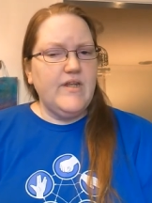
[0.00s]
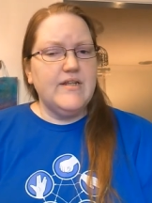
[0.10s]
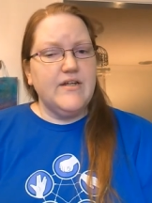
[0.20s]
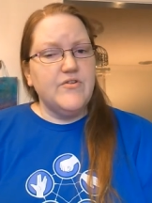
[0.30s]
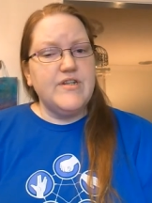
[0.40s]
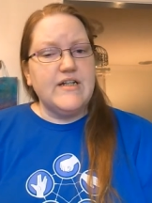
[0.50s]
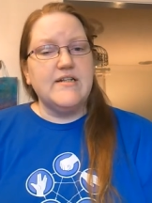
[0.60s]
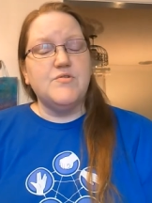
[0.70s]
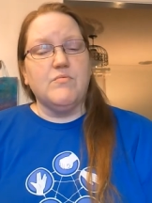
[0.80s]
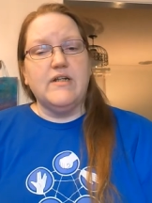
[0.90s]
the other thing
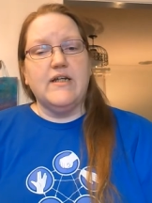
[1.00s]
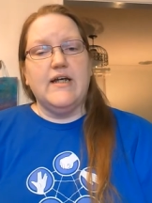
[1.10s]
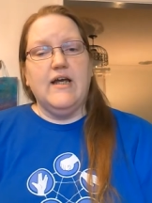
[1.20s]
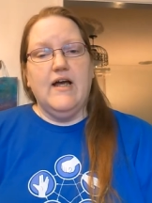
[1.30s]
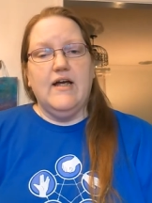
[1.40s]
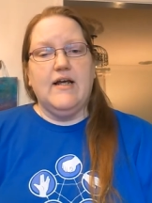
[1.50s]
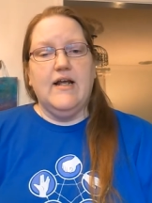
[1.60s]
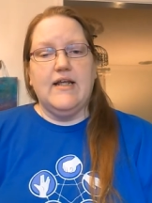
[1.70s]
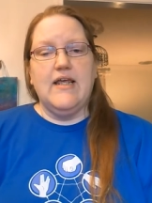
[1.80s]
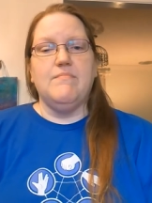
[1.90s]
that's really uh,
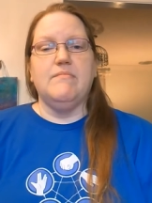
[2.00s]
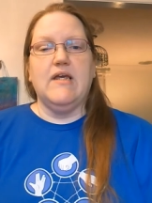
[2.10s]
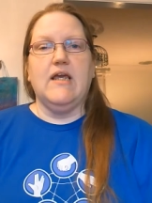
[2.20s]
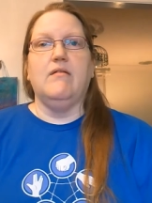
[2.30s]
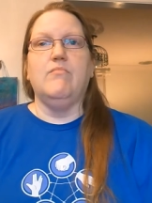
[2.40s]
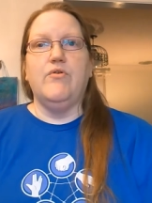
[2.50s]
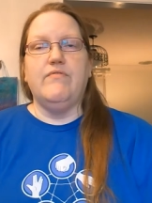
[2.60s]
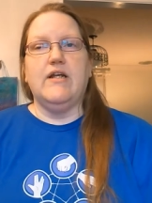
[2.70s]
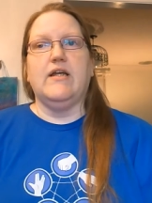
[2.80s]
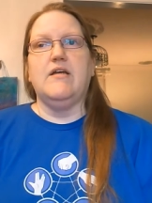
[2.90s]
kind of keeping me
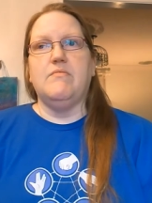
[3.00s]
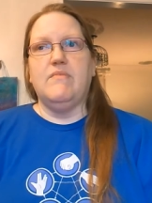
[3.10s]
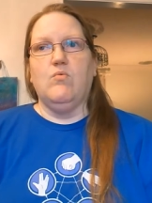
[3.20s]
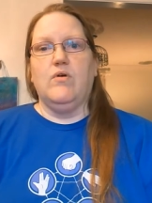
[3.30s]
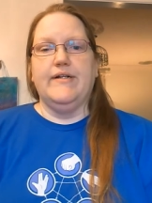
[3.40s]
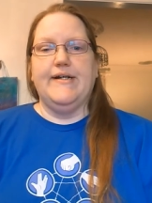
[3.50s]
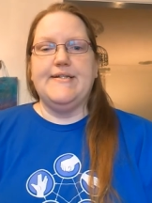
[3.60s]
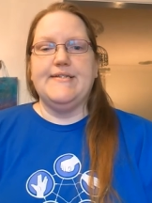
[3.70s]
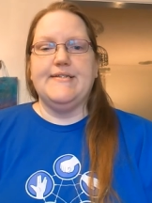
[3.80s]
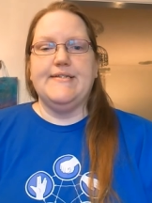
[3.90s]
motivated, keeping me
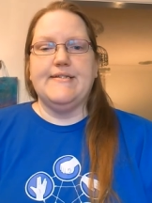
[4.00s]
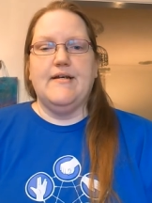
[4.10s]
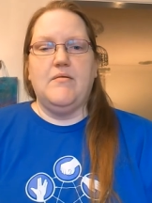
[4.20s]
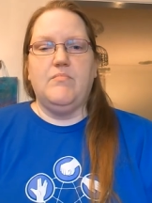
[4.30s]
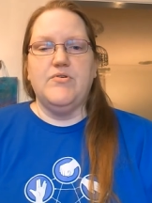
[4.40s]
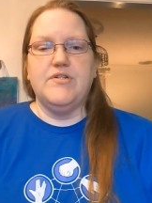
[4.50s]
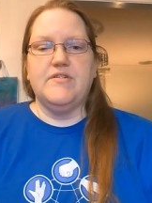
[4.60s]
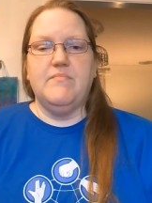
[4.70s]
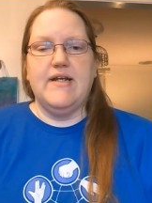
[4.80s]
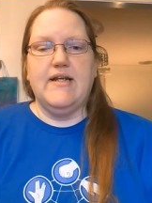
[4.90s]
organized, is I'm
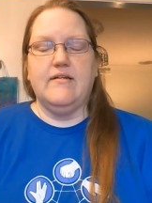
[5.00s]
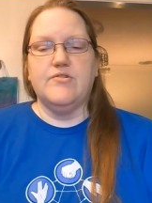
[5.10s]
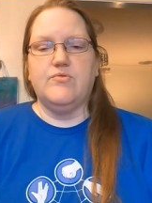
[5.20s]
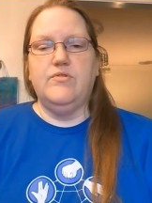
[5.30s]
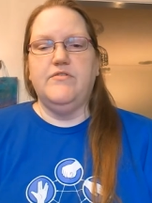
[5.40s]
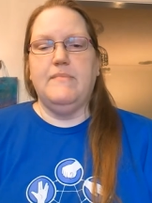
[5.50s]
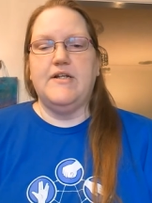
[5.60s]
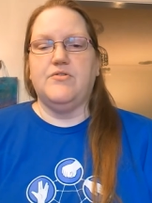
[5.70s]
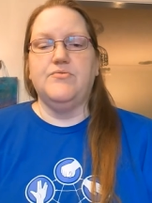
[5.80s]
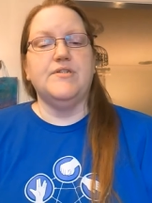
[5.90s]
participating in the School of
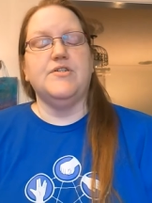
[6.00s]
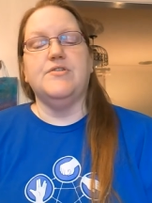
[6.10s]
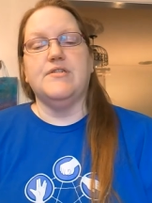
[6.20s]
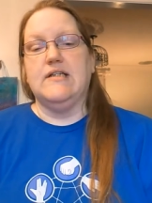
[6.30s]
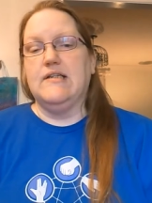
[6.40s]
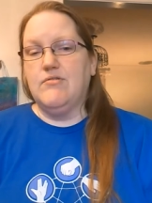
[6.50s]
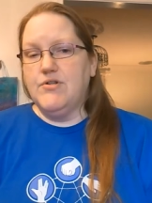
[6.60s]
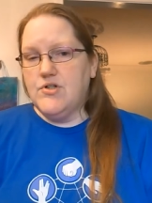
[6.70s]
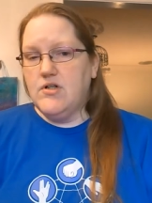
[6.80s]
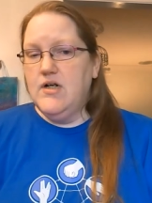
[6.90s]
Magical Stitches in
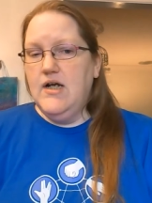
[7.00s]
Literature.